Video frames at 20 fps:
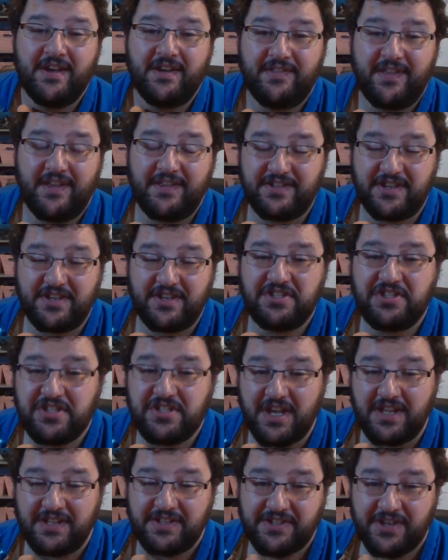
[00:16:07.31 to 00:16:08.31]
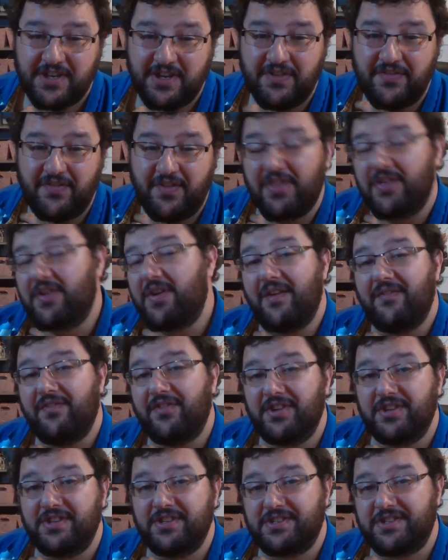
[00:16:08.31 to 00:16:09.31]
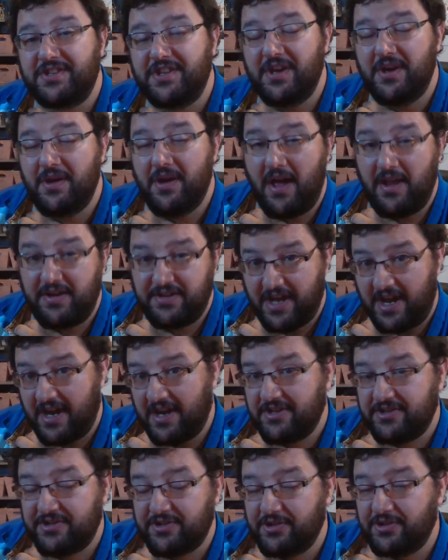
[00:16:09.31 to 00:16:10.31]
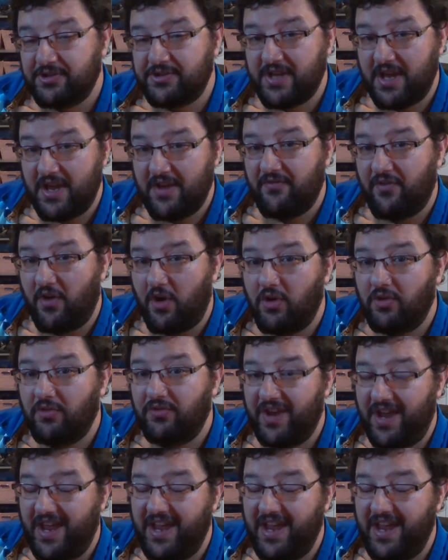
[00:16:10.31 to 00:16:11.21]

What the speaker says: There's a shit ton of other evidence that dinosaurs evolved